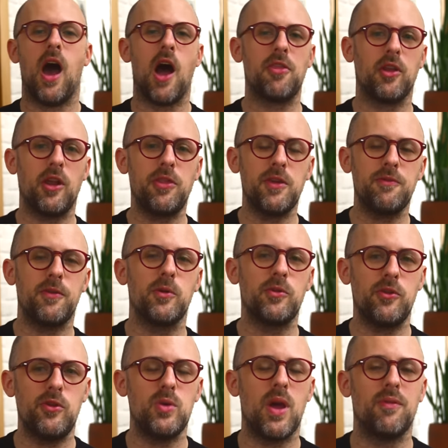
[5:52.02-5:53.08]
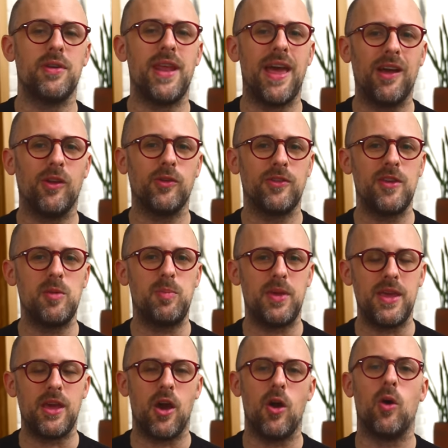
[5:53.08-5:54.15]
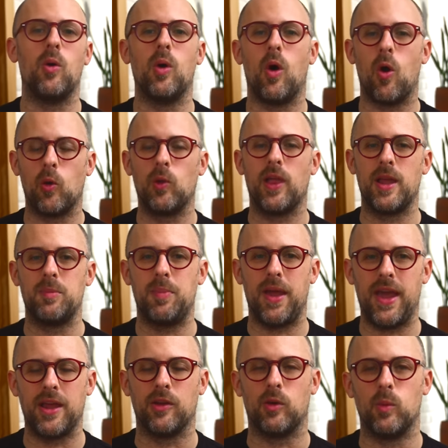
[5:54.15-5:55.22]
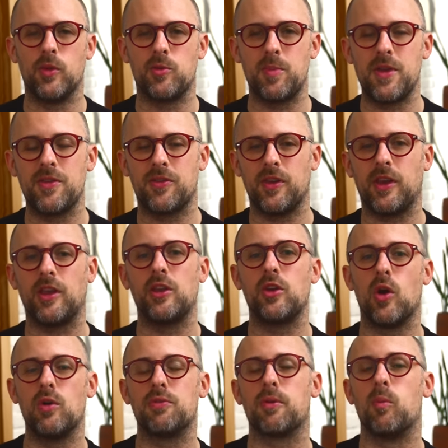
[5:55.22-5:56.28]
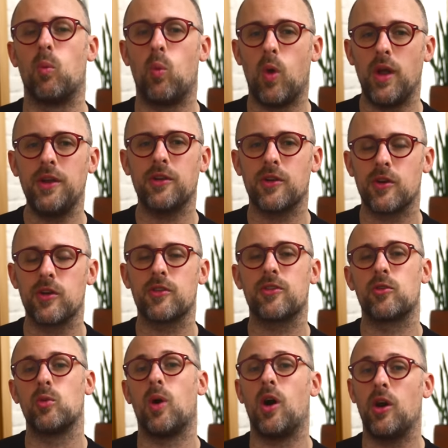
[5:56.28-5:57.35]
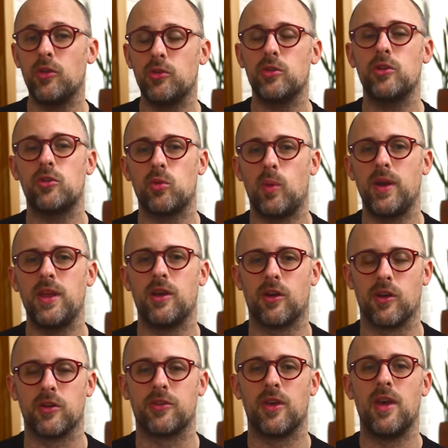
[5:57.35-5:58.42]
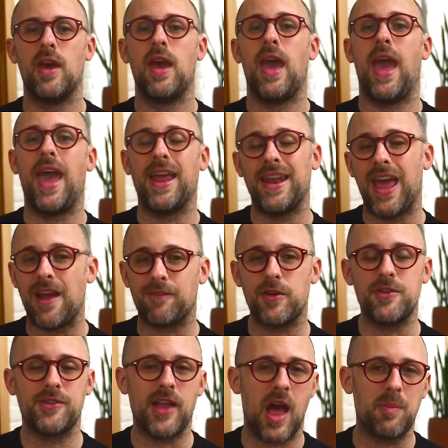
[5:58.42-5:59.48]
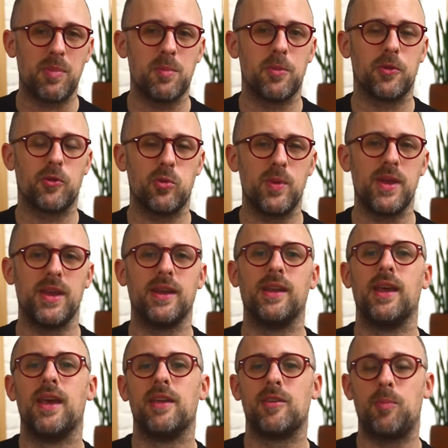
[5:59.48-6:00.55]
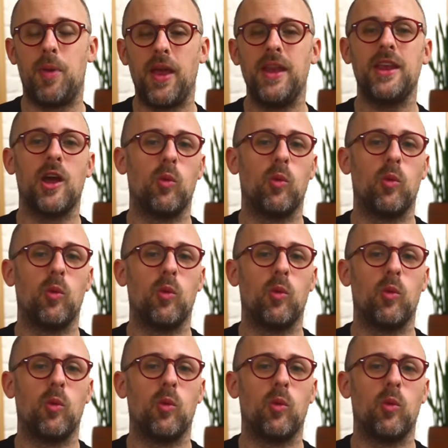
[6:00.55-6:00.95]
On the Nothing Phone 2, you have an LTPO OLED panel, which means that it can go from 1 Hz to 120 Hz and every stop in between, depending